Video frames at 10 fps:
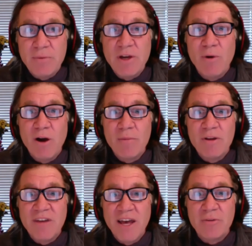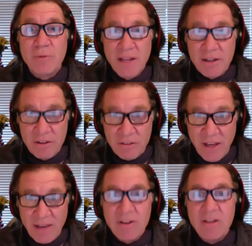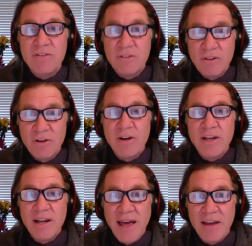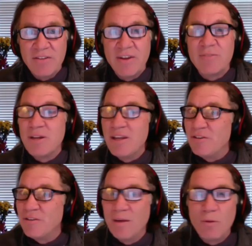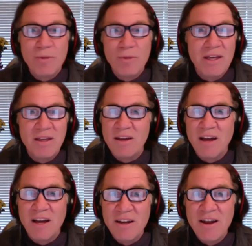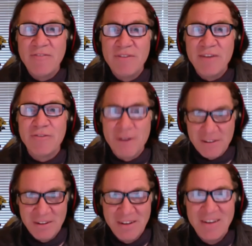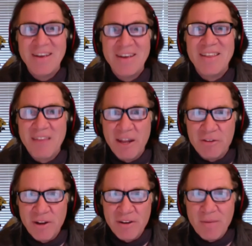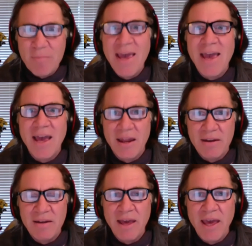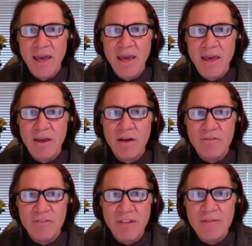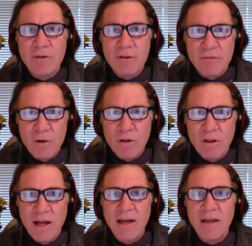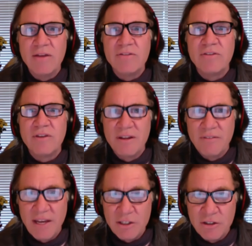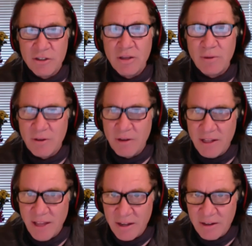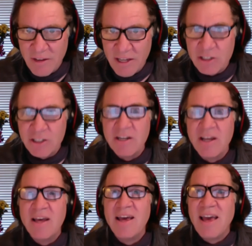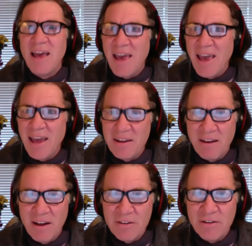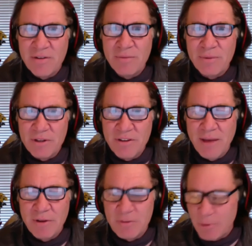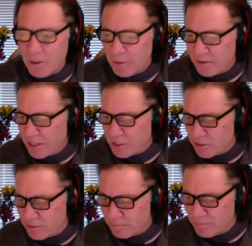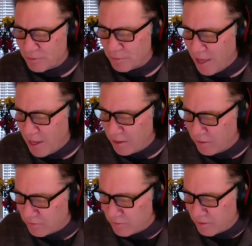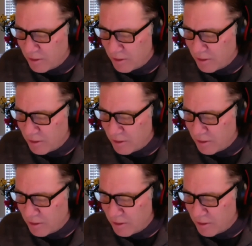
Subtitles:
requirements as they relate to safety, security, and access, but each of them will be enough different that it's going to demand a flavor of localized innovation, community-led innovation, and constant real-time experimentation. So that is